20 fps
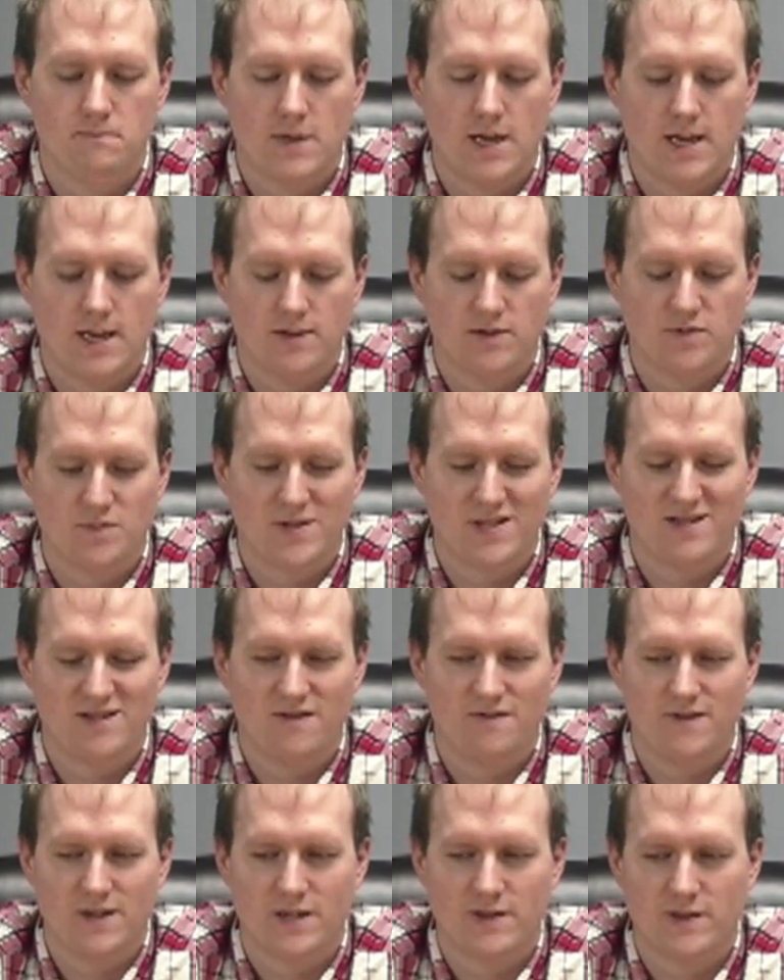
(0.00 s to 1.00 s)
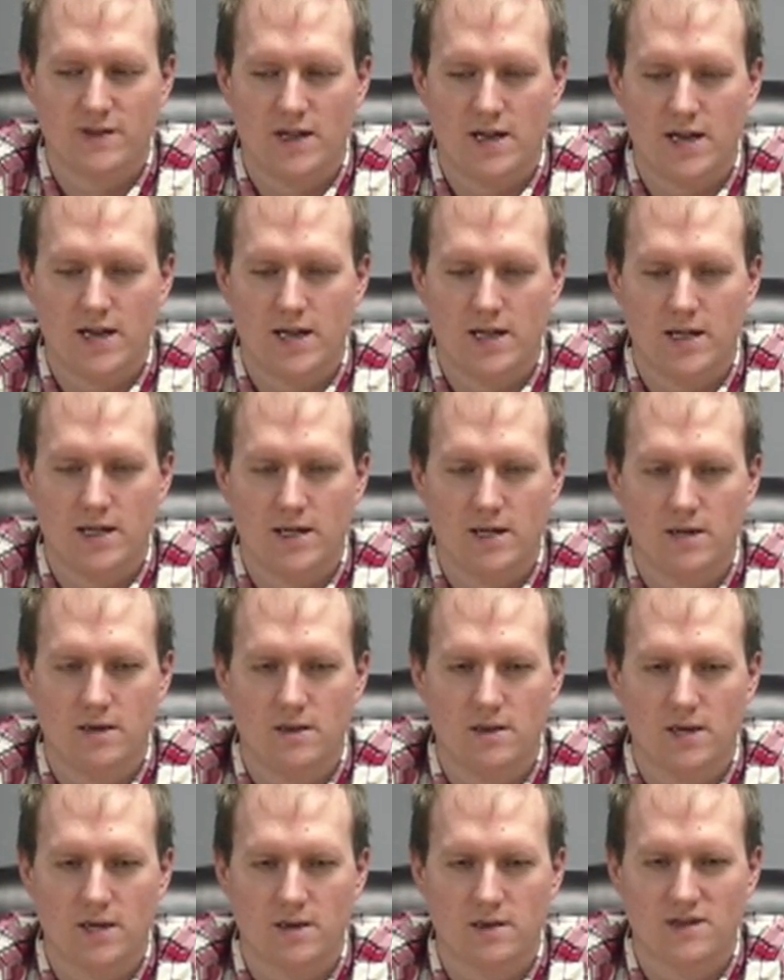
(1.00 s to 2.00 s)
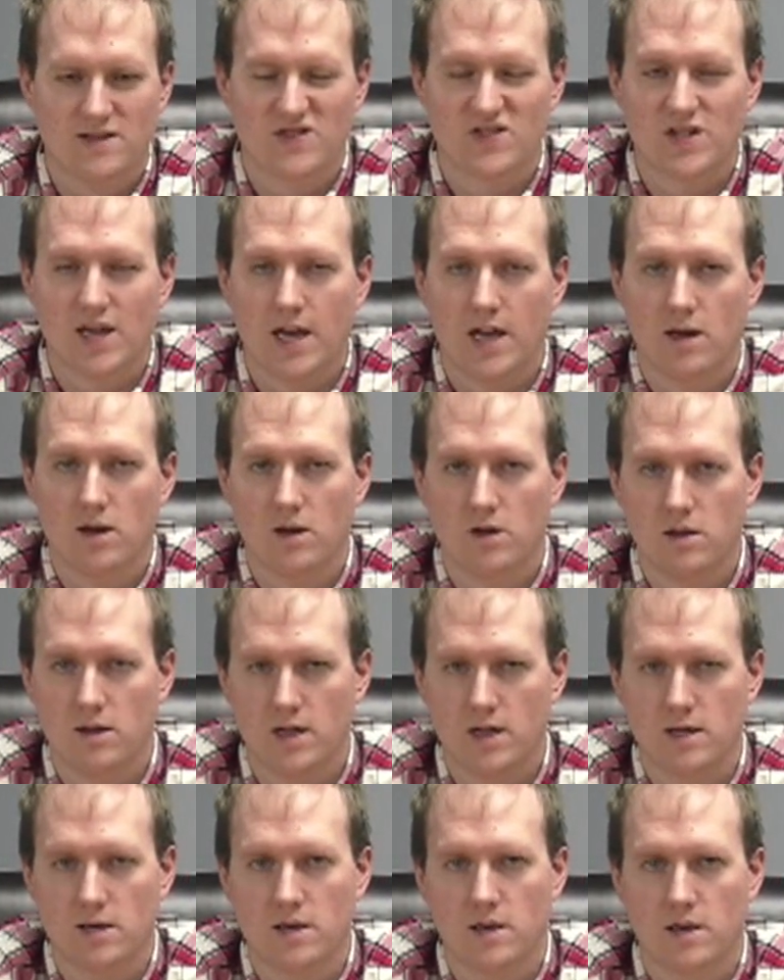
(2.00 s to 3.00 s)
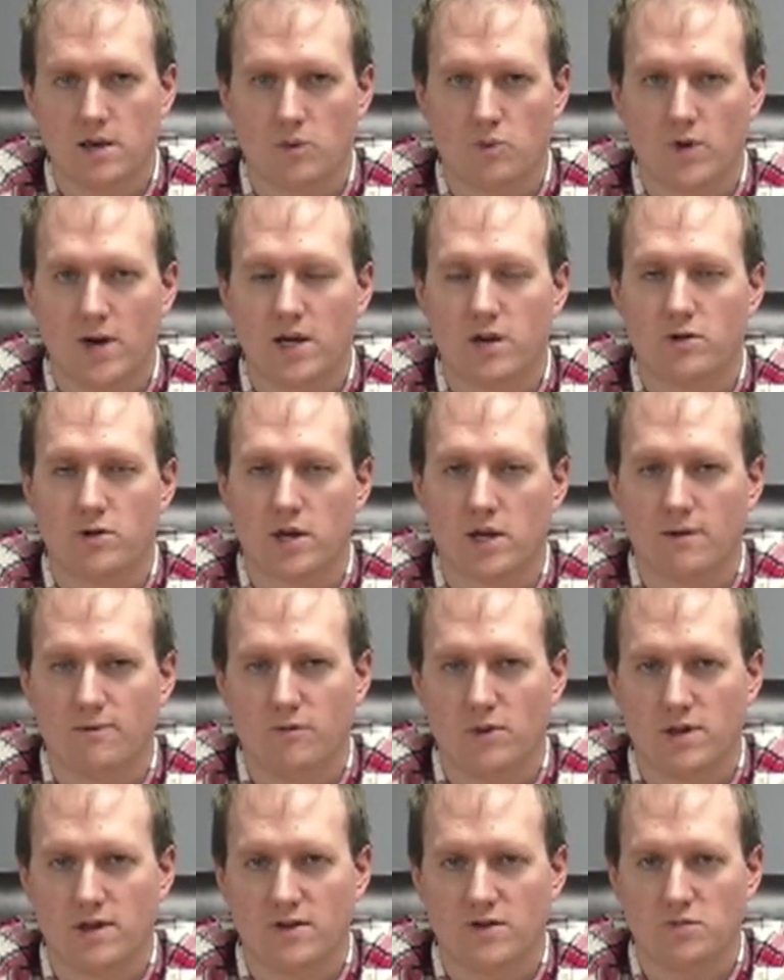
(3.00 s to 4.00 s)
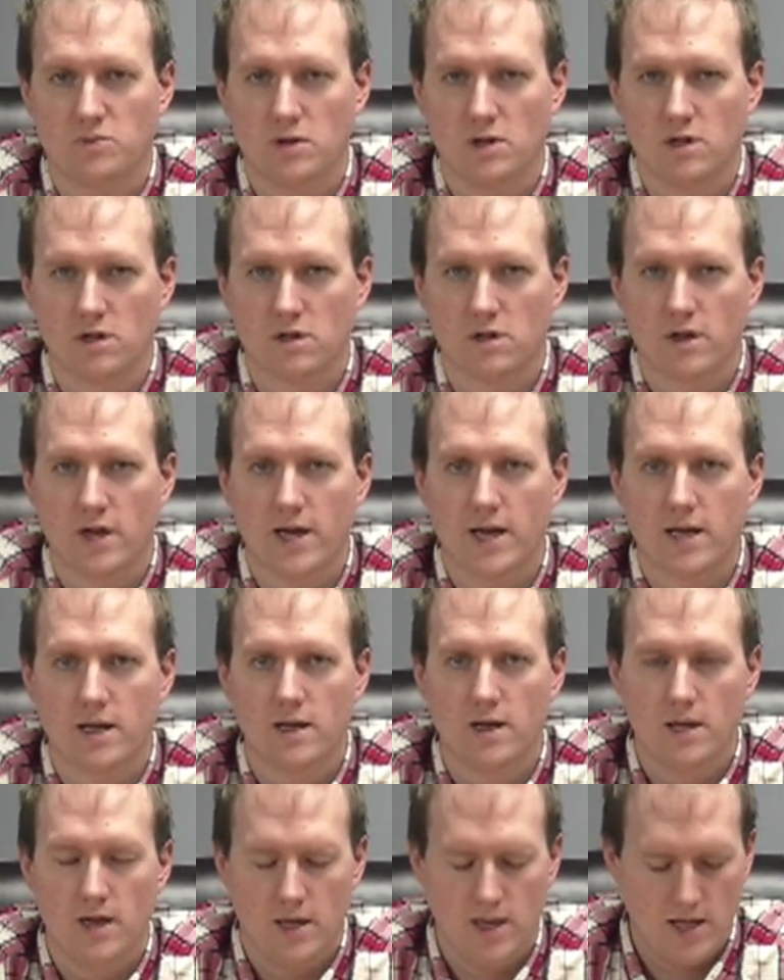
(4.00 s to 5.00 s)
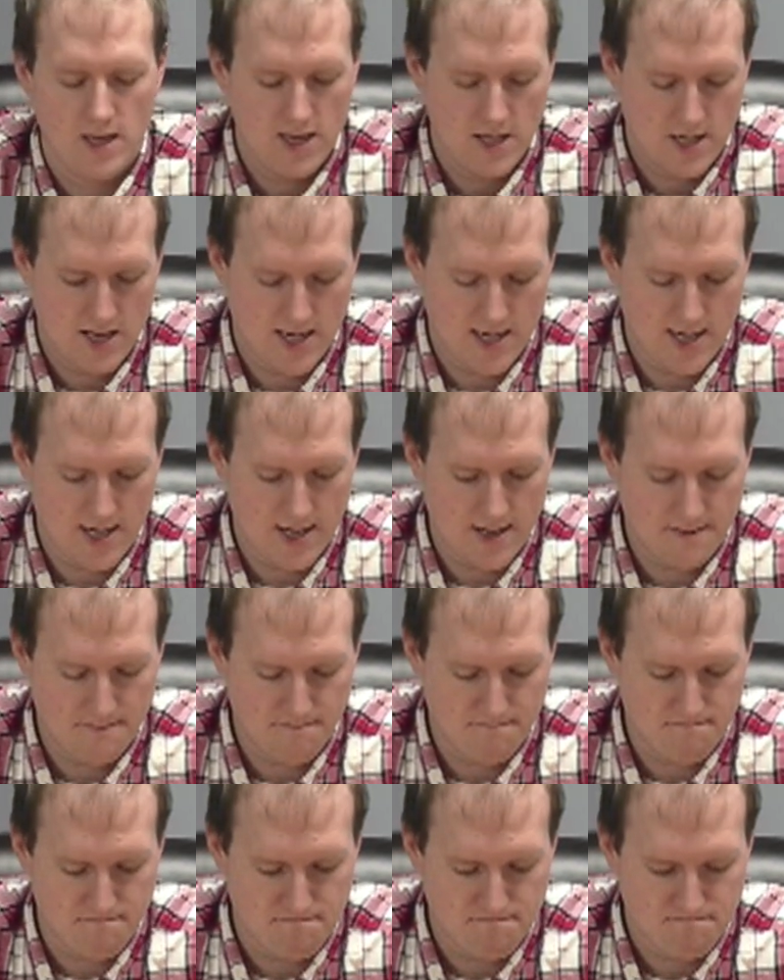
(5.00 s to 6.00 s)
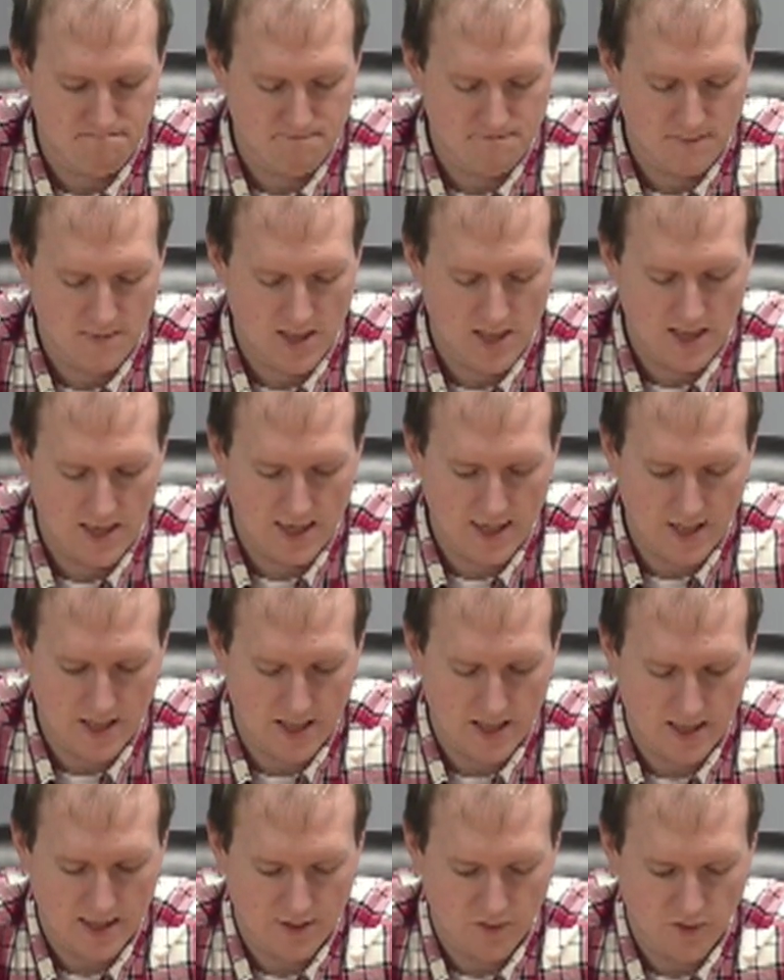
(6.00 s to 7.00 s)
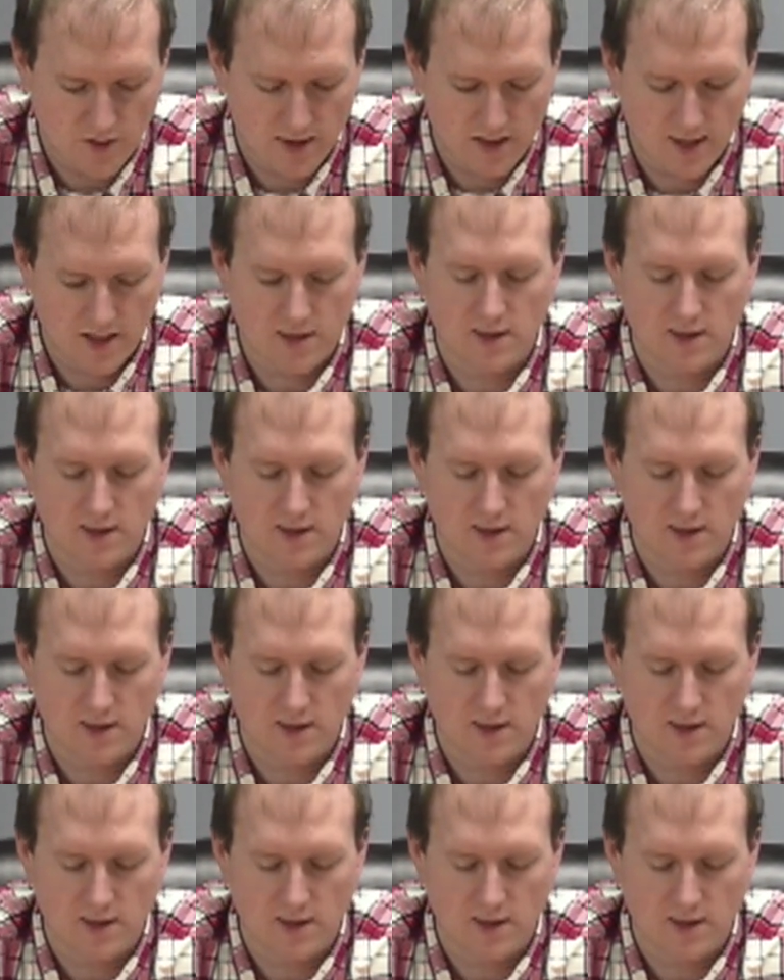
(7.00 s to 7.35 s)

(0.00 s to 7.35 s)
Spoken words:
specifics on like to scale and a rendering of what this would look like, and so that they could